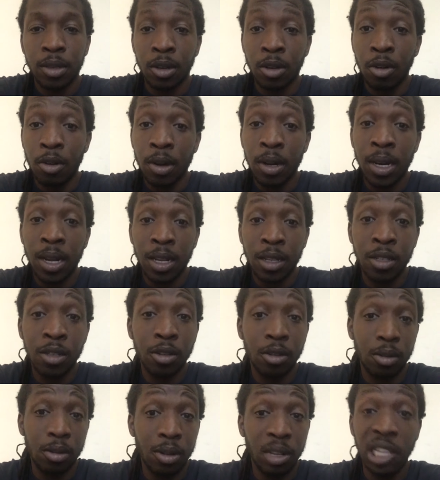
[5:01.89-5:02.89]
that he's
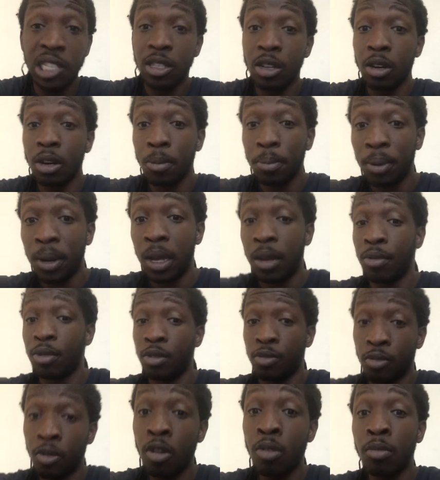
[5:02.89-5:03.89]
going to play with
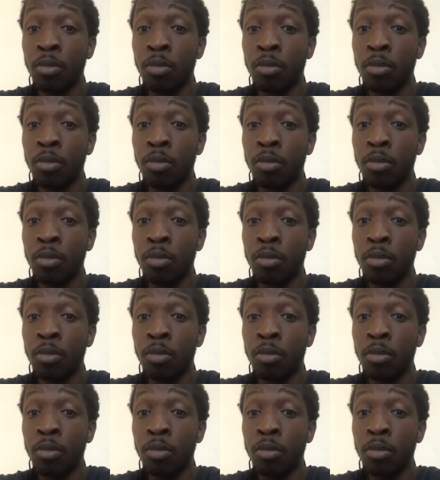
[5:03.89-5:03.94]
Romo for